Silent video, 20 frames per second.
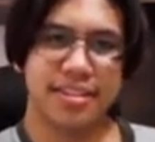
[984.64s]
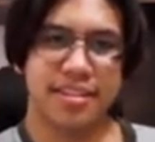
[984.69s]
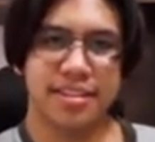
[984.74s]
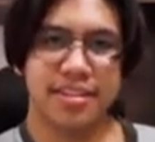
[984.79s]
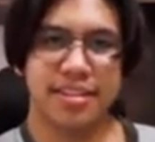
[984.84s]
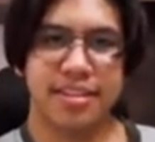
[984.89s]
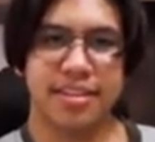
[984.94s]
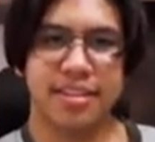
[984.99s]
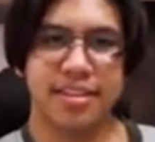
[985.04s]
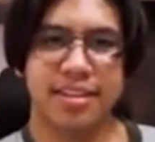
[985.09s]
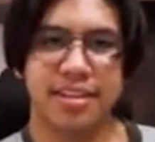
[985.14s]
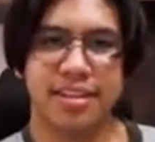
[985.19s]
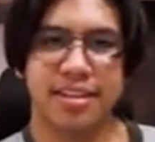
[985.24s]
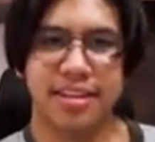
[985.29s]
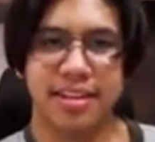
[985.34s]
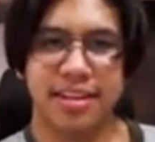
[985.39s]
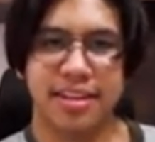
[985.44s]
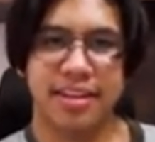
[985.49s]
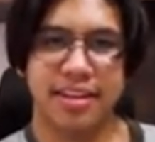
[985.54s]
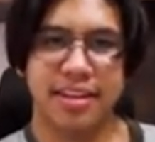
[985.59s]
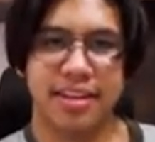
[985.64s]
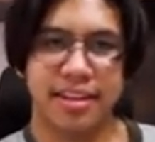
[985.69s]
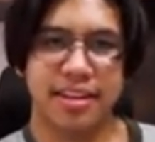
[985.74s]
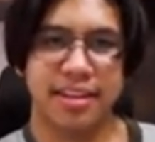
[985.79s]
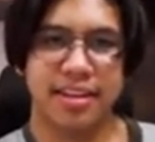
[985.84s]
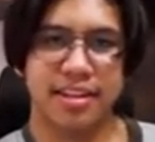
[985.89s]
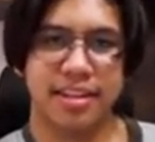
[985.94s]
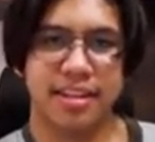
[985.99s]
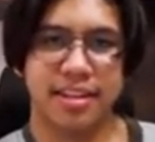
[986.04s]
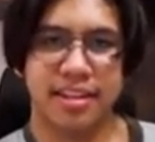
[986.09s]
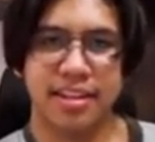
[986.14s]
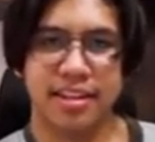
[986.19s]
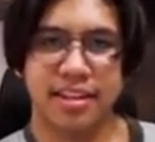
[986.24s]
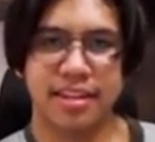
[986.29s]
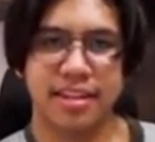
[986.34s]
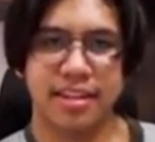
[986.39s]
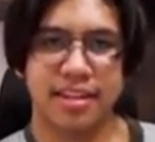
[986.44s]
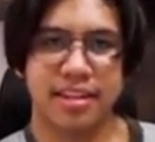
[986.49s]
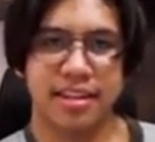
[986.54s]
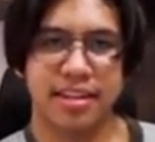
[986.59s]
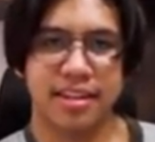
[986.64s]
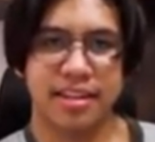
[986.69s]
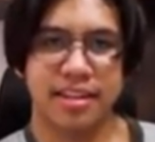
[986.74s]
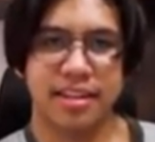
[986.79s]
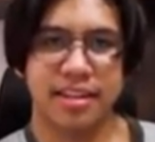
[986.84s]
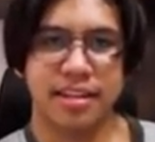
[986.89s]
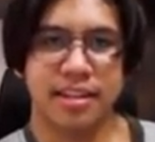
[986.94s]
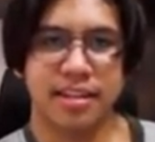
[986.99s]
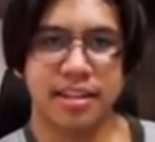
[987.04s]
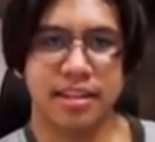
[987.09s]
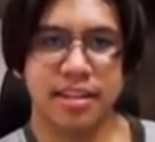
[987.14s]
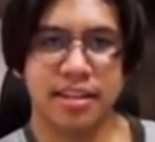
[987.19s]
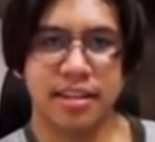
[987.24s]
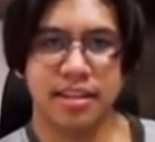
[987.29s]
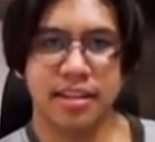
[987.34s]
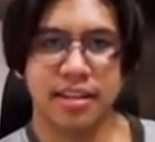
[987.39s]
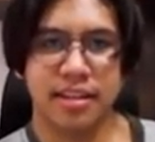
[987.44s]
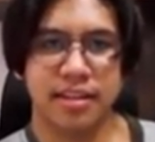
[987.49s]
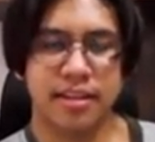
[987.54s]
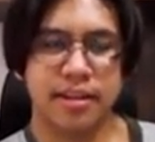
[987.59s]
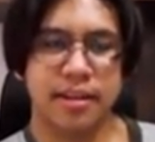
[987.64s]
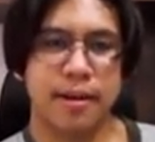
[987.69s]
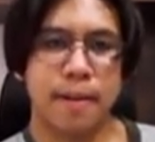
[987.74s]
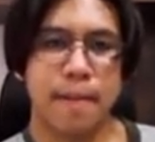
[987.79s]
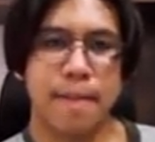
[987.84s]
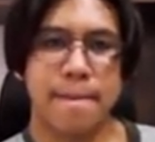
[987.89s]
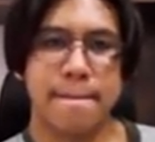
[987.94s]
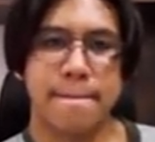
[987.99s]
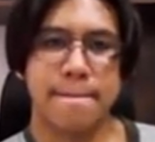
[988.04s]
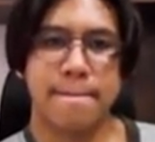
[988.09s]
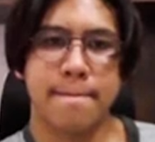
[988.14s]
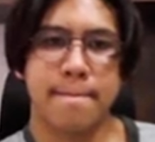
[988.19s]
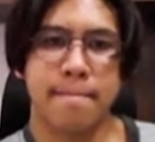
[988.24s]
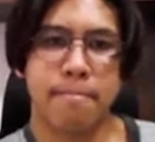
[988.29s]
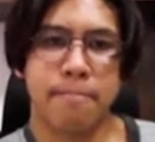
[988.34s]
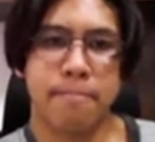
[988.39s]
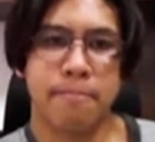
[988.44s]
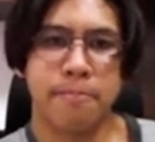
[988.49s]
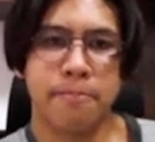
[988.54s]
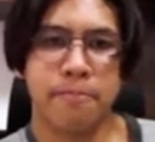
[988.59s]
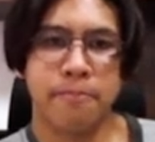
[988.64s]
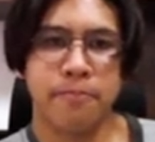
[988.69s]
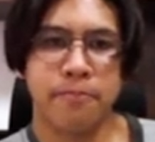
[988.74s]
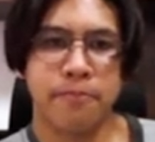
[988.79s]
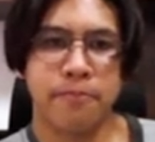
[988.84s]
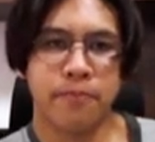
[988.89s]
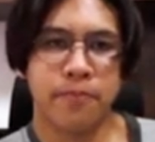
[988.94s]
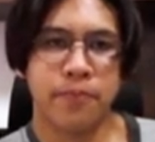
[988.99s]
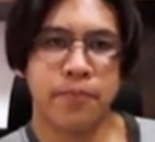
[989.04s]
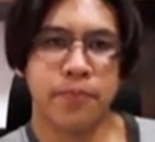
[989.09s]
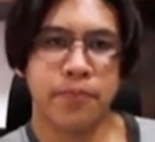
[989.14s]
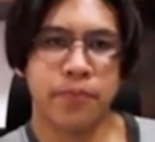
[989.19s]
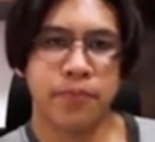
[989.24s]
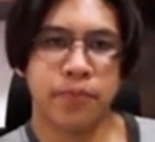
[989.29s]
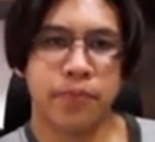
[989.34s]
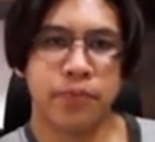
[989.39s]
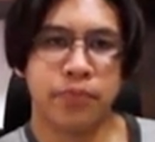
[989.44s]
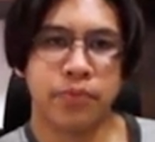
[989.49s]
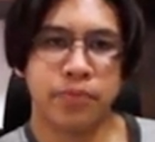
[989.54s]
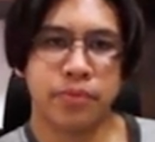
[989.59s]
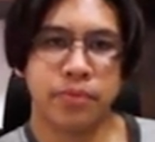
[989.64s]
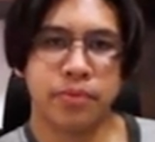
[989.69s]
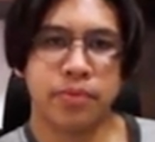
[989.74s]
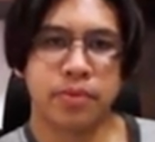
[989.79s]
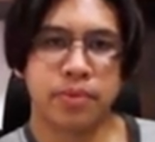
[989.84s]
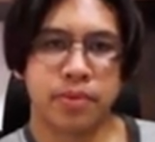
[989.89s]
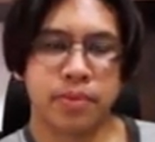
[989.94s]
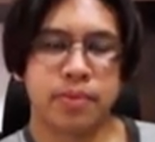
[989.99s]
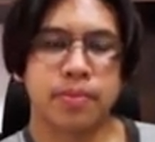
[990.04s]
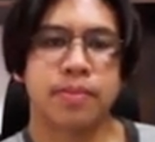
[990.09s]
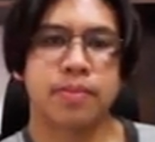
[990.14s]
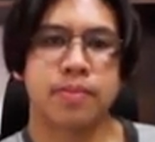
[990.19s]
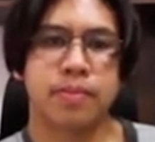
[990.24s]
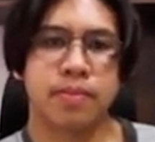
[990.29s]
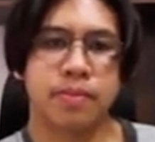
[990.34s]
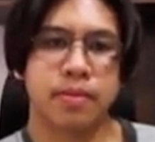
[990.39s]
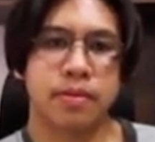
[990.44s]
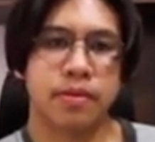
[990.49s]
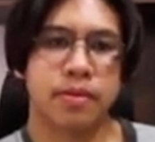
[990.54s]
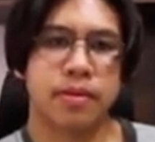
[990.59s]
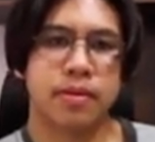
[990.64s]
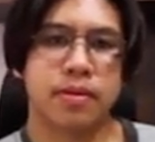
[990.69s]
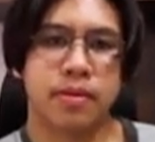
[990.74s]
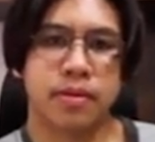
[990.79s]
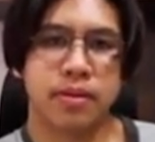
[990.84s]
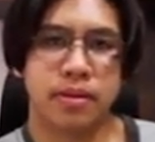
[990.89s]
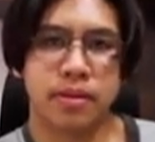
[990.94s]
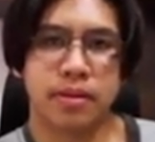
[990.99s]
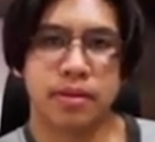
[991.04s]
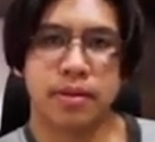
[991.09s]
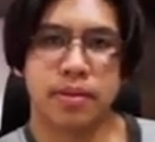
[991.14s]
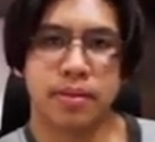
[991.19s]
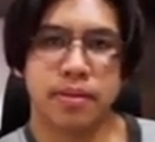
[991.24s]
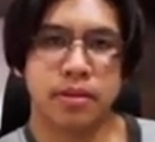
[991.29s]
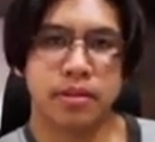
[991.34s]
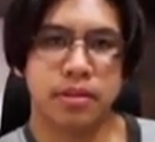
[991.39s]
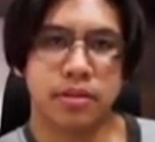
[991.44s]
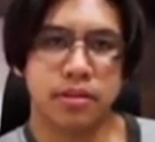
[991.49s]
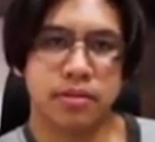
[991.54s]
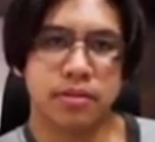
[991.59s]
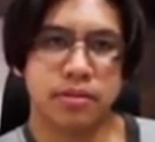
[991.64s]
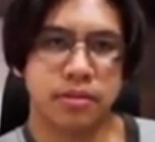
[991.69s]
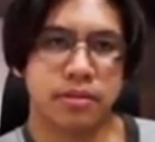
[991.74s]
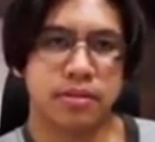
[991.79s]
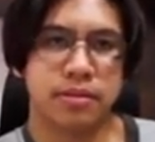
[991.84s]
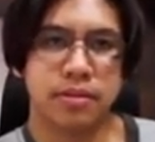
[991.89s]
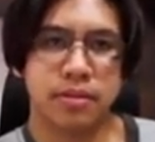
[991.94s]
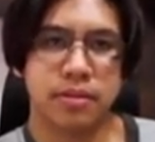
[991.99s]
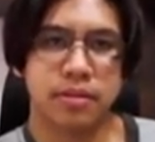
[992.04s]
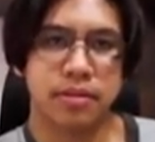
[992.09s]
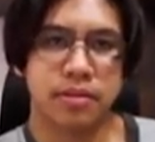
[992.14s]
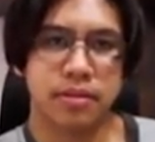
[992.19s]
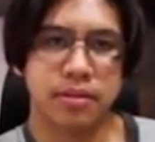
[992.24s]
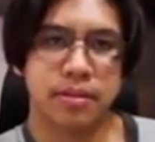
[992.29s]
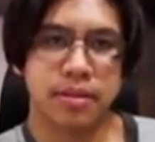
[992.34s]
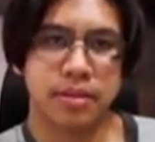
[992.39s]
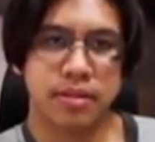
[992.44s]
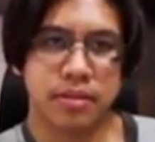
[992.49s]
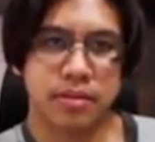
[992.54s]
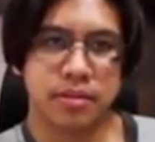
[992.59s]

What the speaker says: No words are spoken by the person on screen.